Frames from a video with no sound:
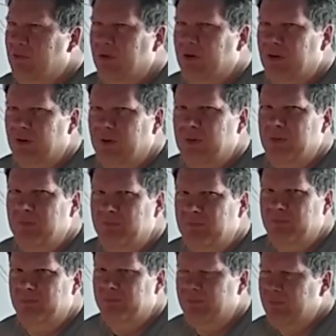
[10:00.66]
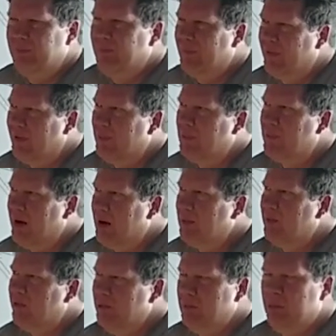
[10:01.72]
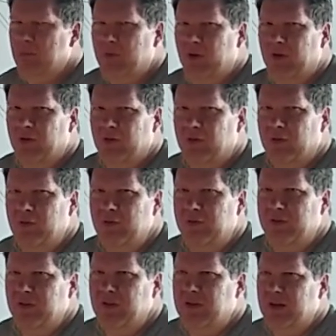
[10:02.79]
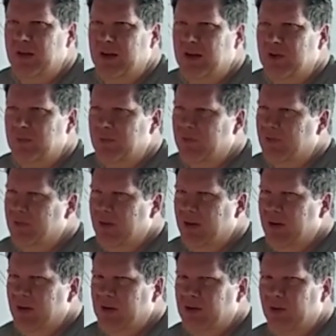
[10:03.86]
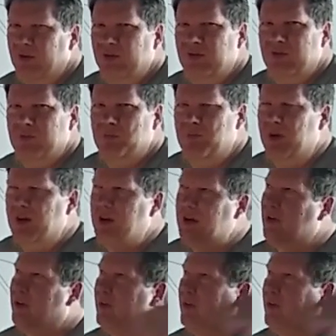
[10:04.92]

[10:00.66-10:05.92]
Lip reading: we're sometimes Super Bowl losing teams go spinning